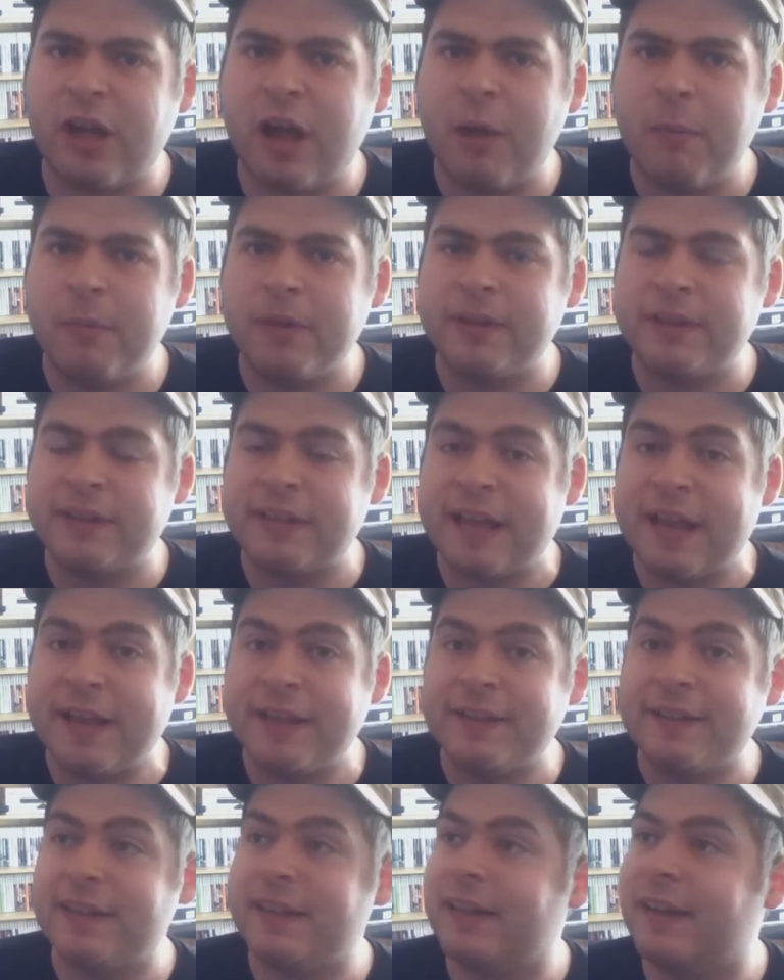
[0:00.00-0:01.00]

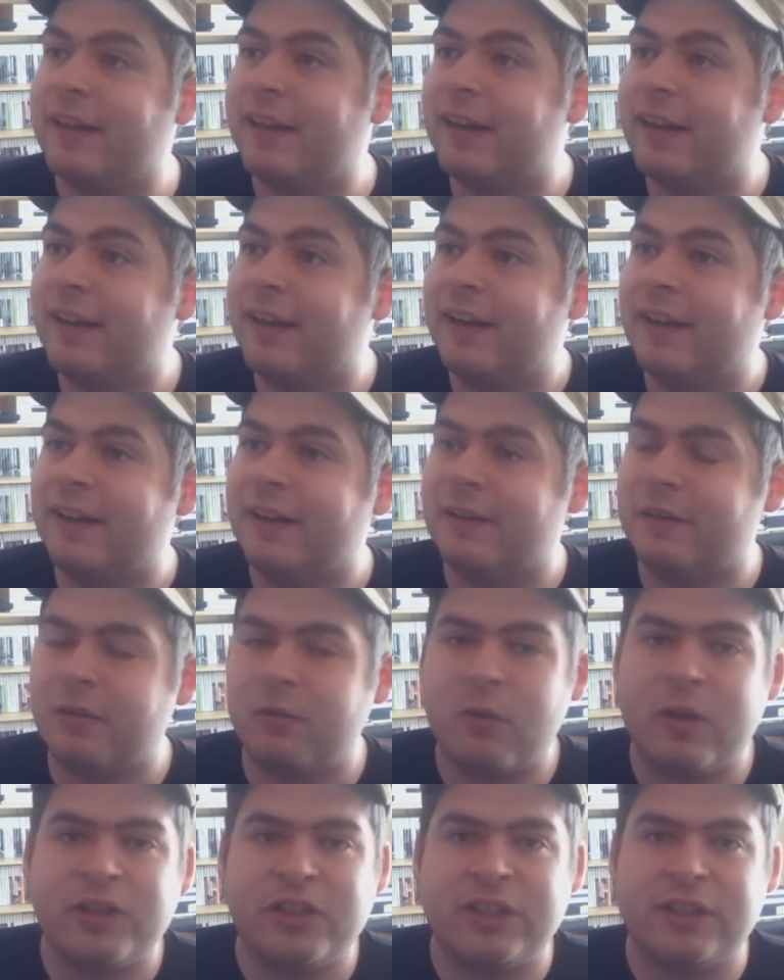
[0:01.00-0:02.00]
commented,
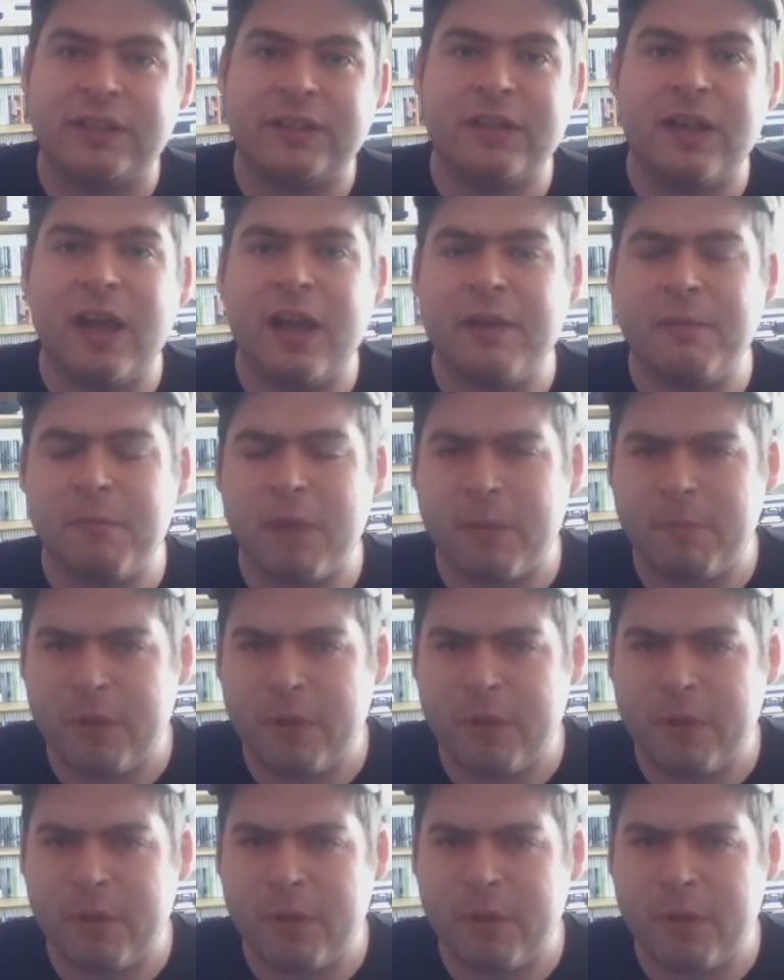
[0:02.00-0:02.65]
which is um,